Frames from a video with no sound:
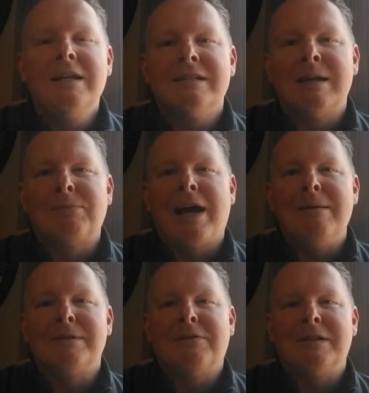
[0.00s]

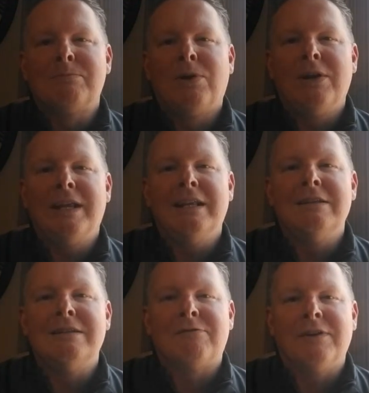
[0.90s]
sometimes if it's put
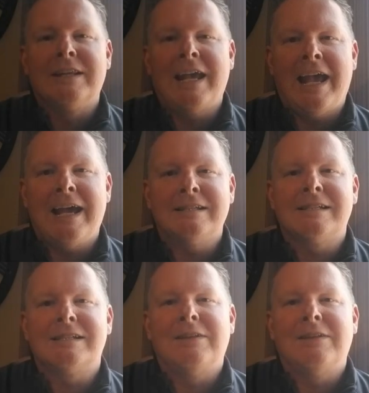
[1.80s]
in different casks